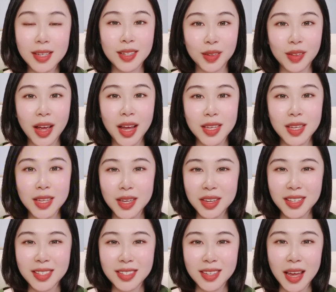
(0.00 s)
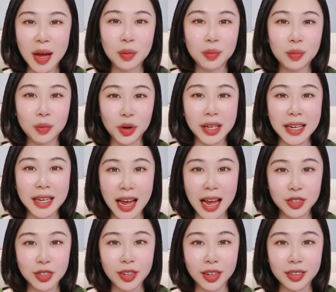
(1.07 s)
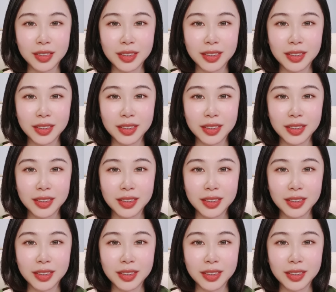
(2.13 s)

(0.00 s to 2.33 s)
that you can sound more natural.